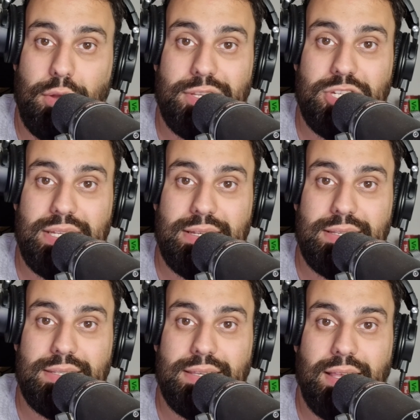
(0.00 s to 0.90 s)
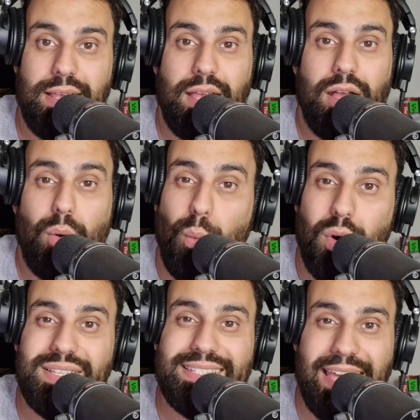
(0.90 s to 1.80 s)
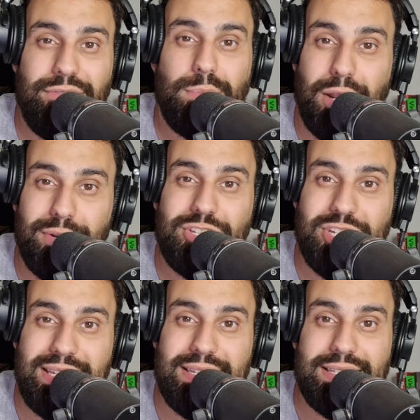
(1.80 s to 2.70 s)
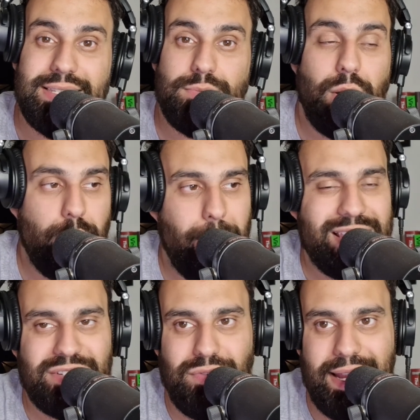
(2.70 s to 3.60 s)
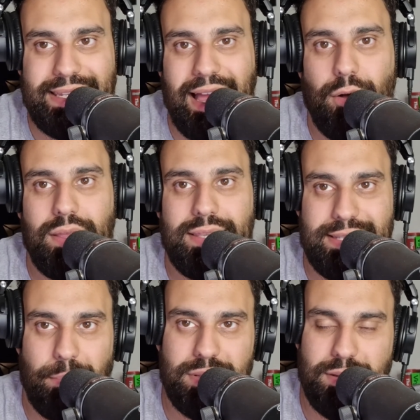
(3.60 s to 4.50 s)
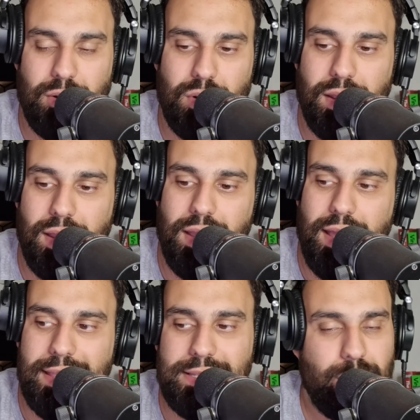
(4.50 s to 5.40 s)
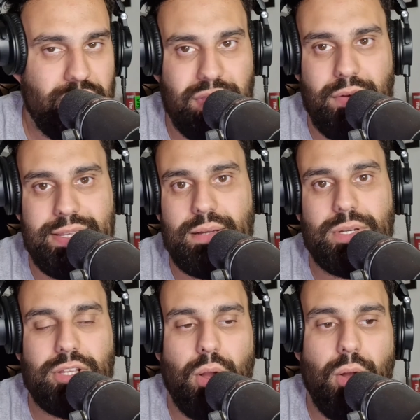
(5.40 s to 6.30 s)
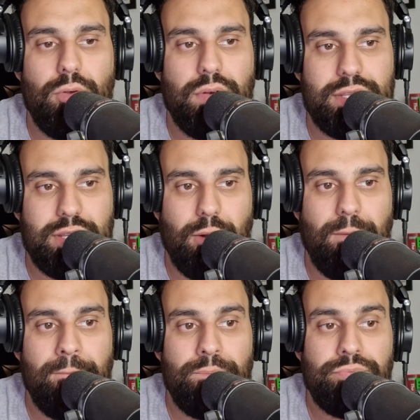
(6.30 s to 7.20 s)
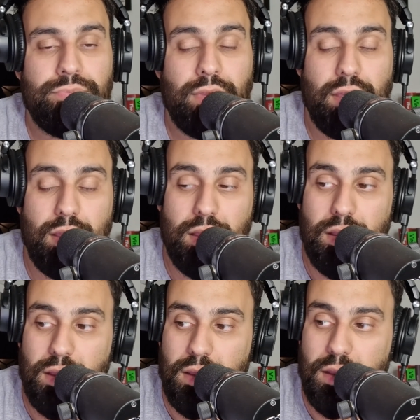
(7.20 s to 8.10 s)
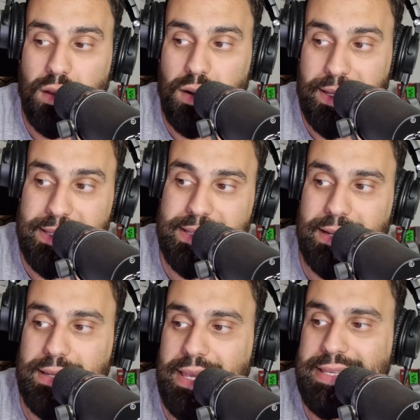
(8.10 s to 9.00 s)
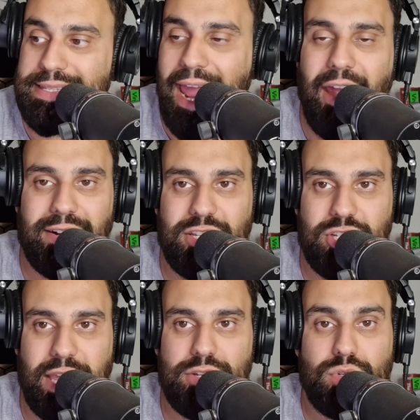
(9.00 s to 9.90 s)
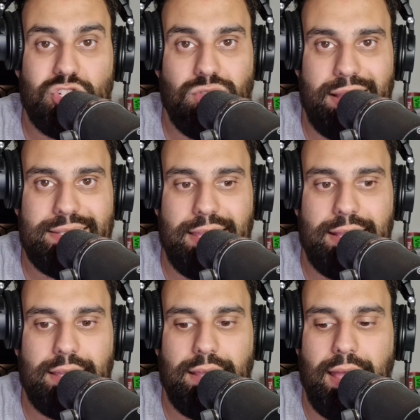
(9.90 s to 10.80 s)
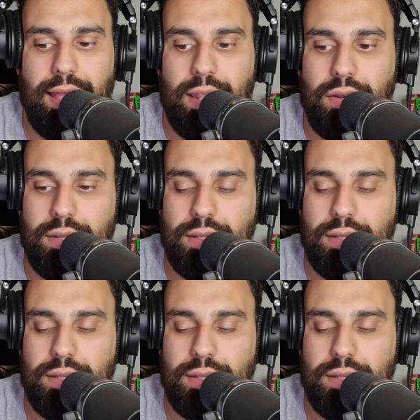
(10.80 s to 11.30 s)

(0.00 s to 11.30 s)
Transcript: genius. Was Kevin Malone a genius? Well, we're about to find out in this episode, and some of the theories I'm going to go over. So, like I said, his character change was drastic, and